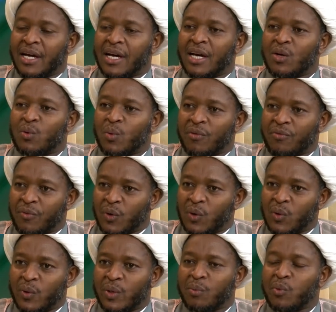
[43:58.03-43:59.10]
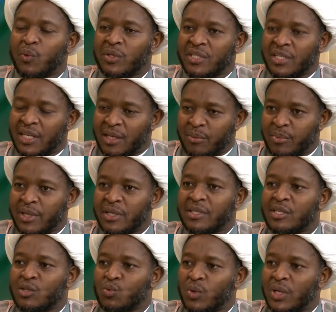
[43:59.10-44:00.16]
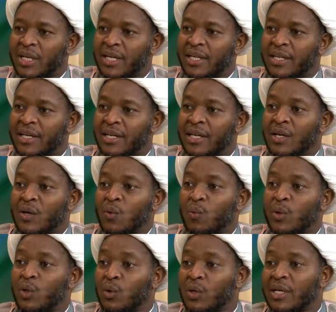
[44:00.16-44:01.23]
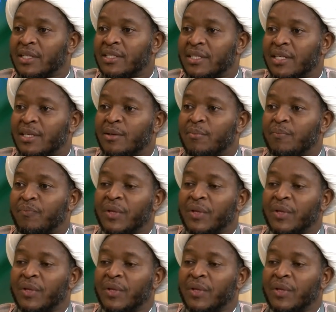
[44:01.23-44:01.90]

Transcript: and we follow him, we celebrate his wilada, we look at him